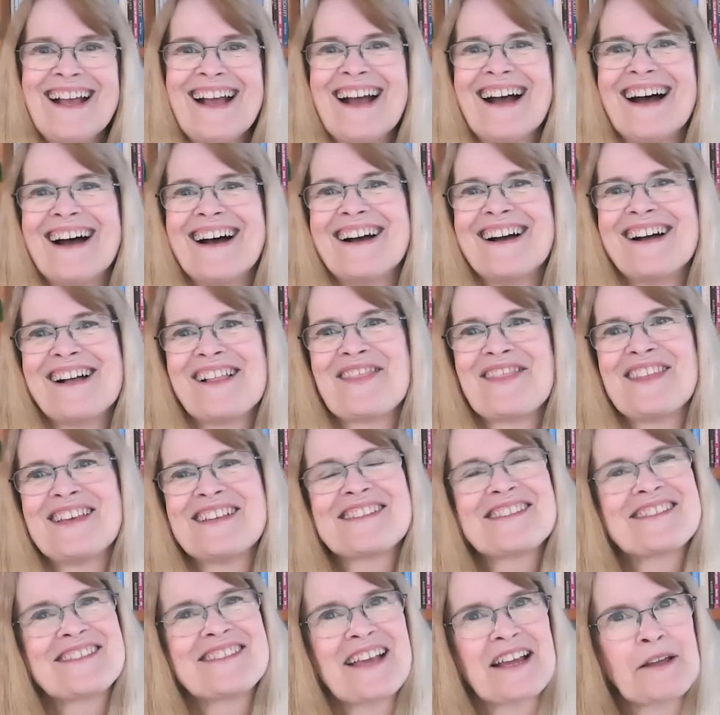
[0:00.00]
The
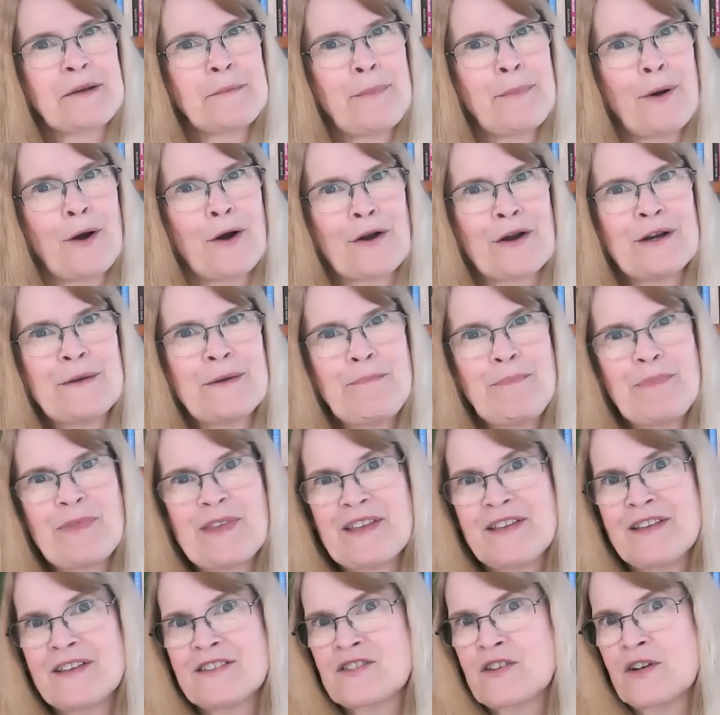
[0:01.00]
second part
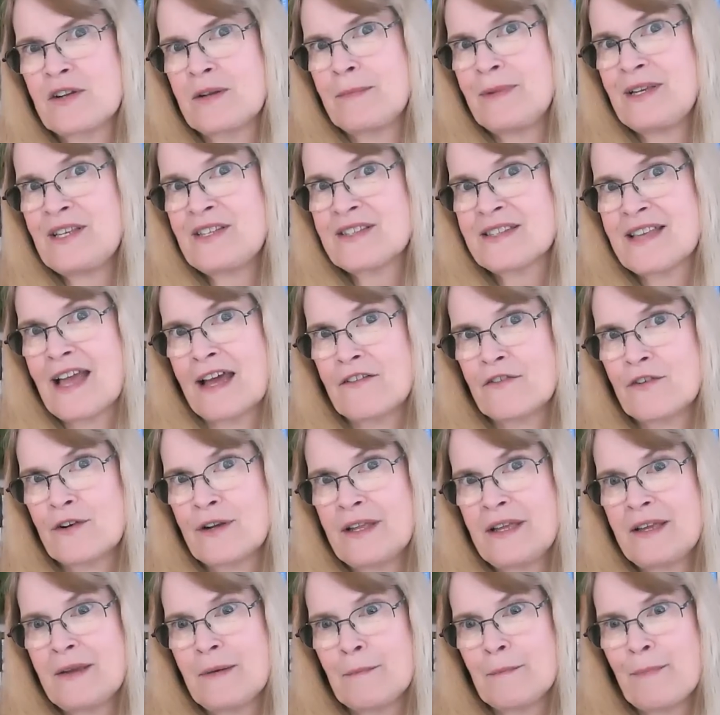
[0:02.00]
is going to be
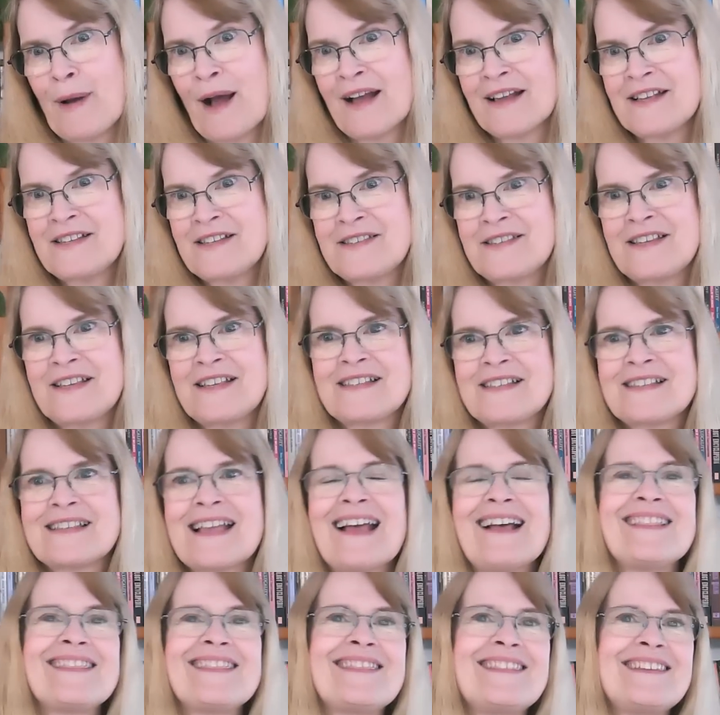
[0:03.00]
Saturn in Pisces
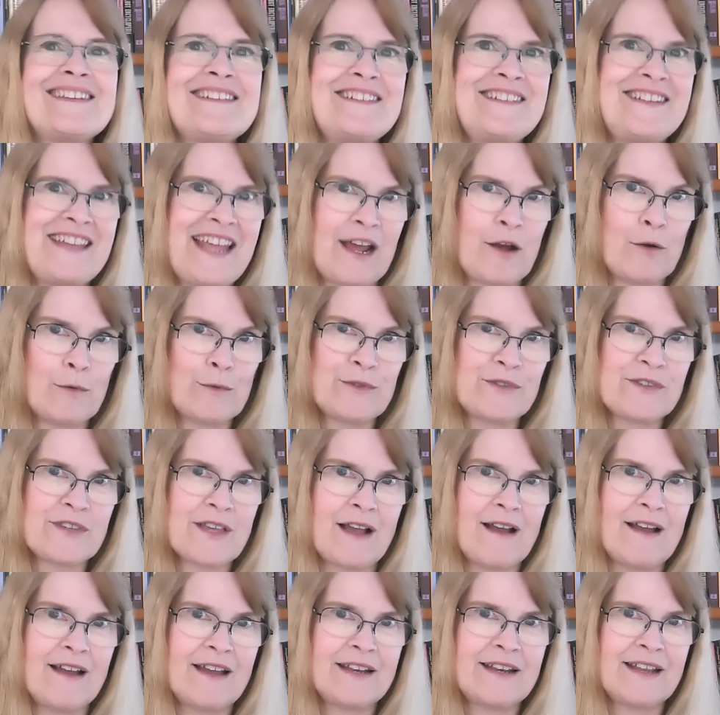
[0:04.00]
at the
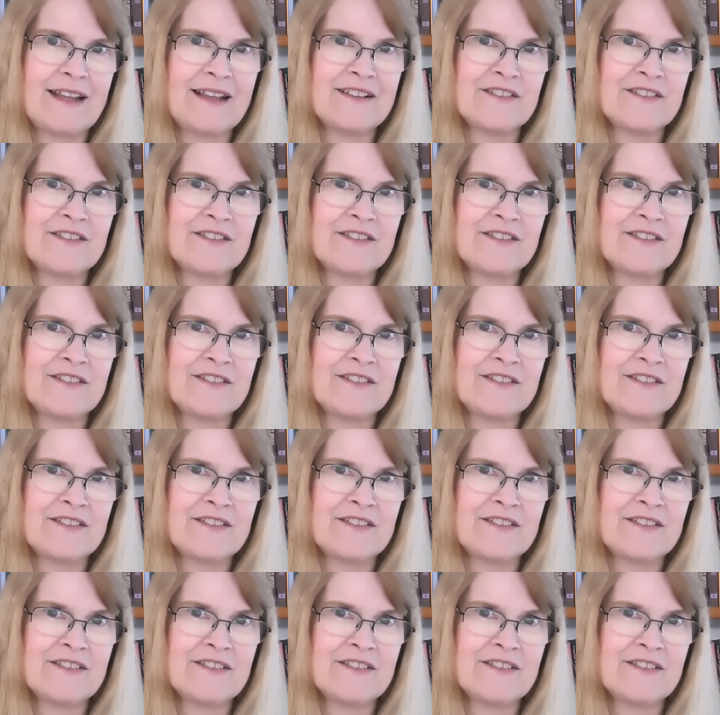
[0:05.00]
downside.